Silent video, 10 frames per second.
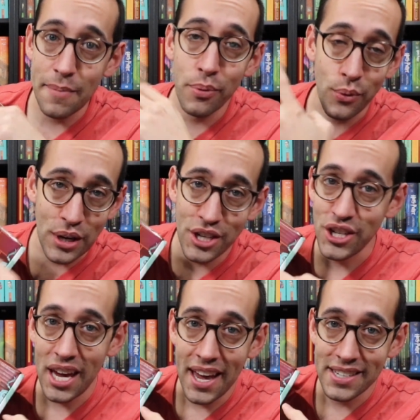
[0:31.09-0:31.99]

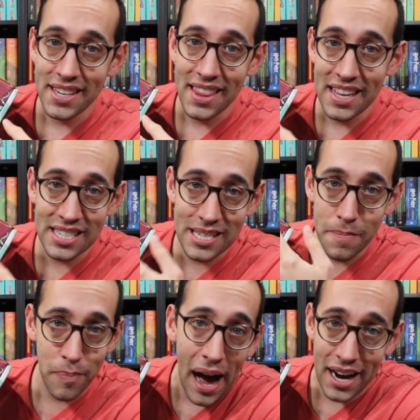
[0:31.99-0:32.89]
appreciate this
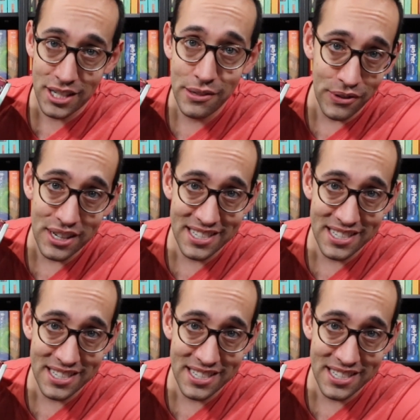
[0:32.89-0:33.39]
box for a